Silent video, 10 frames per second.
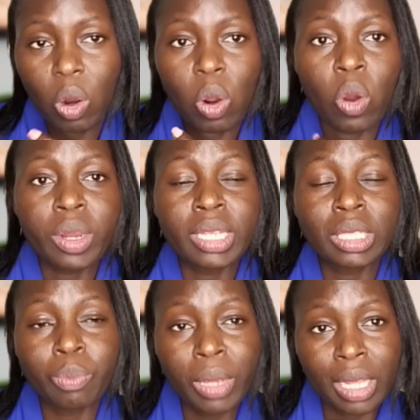Or
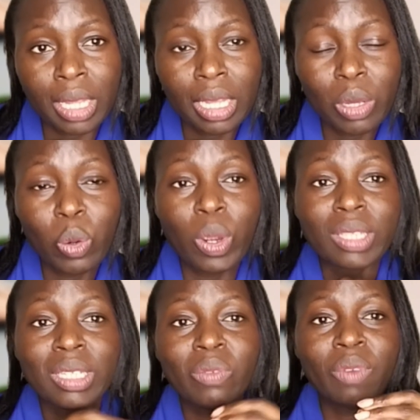it's me, who
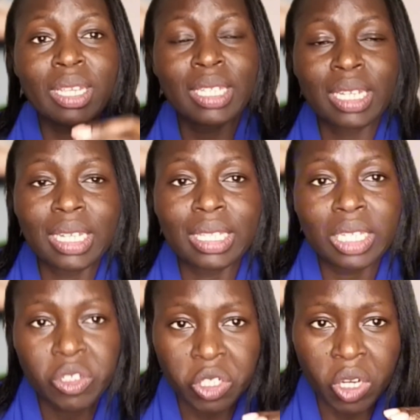is investing in
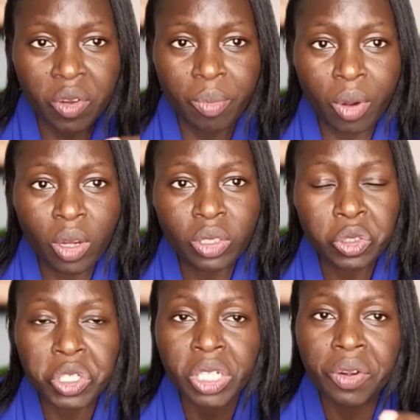this treasury
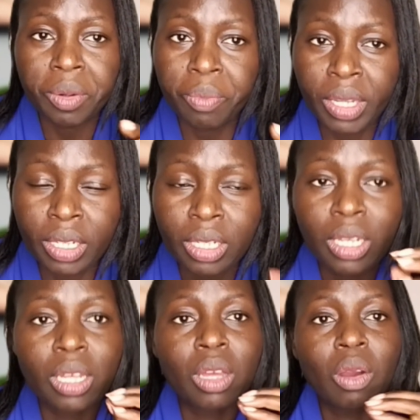bond, treasury bill,
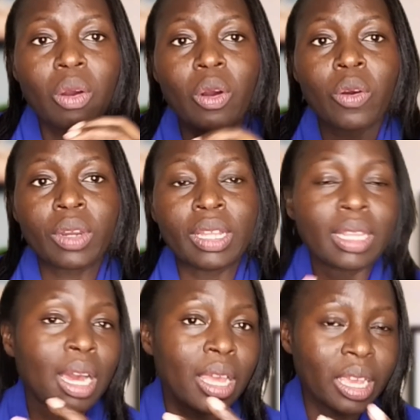or in
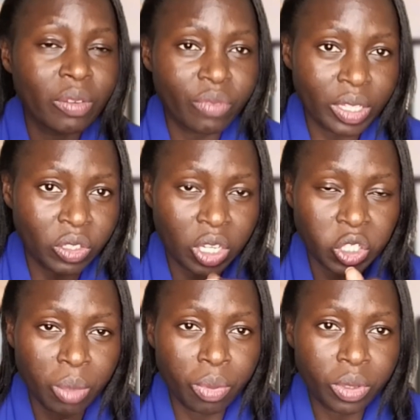the
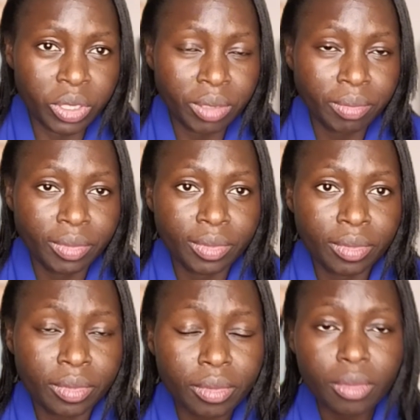infrastructure bond.
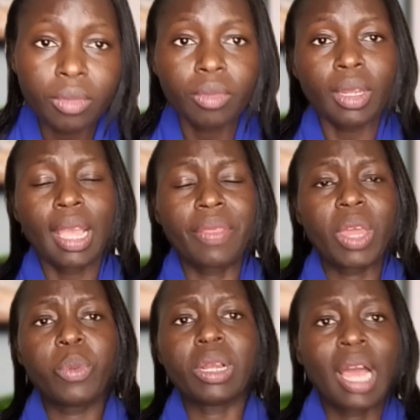And
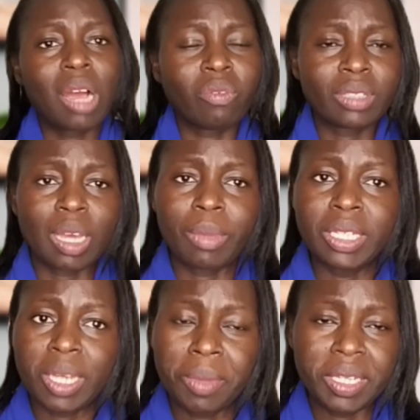then we'll have some
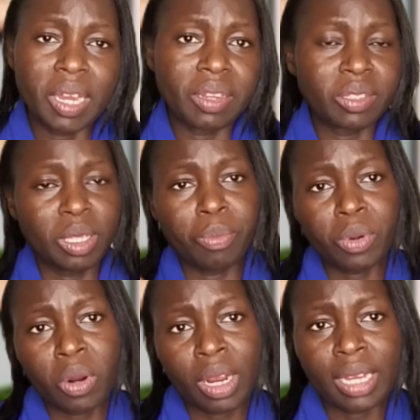intermediaries, the
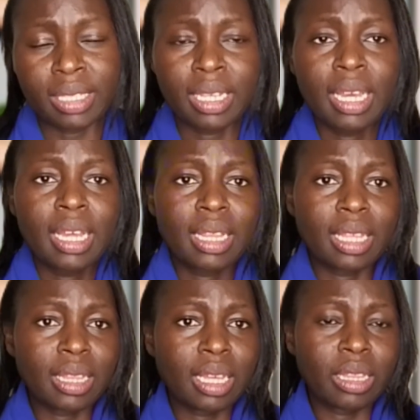brokers,
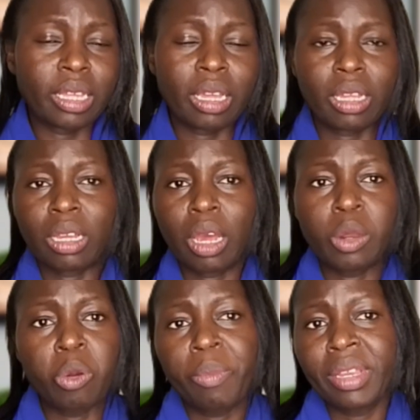the
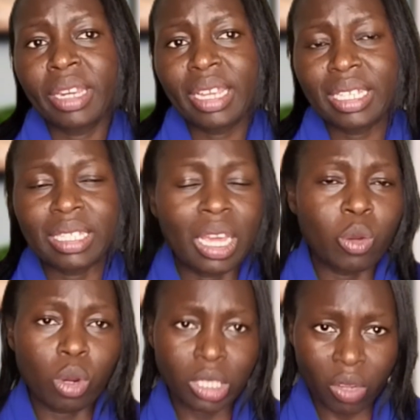nominees,
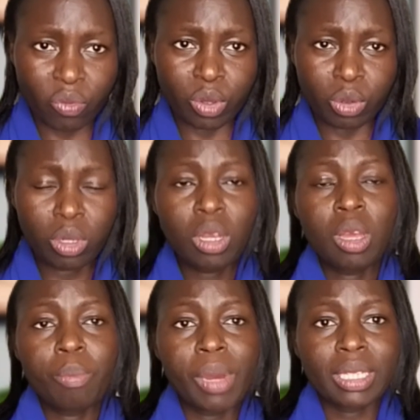and what have you.
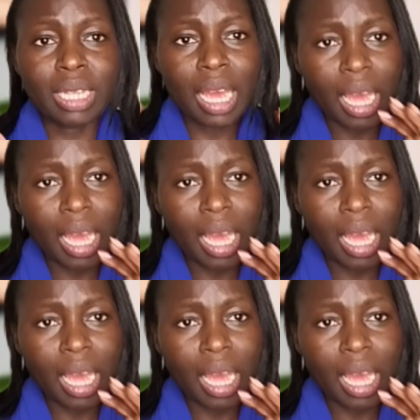But